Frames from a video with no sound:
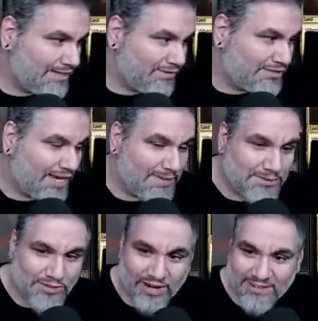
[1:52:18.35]
level time
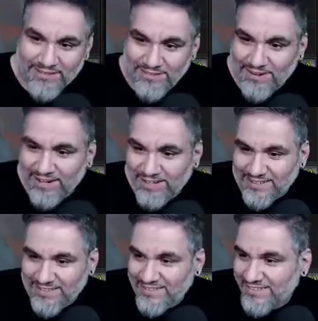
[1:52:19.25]
strats is right.
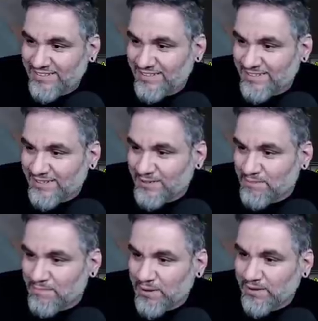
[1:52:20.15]
Oh
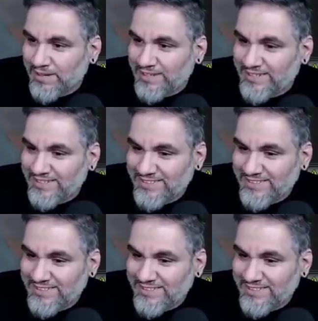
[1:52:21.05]
boy.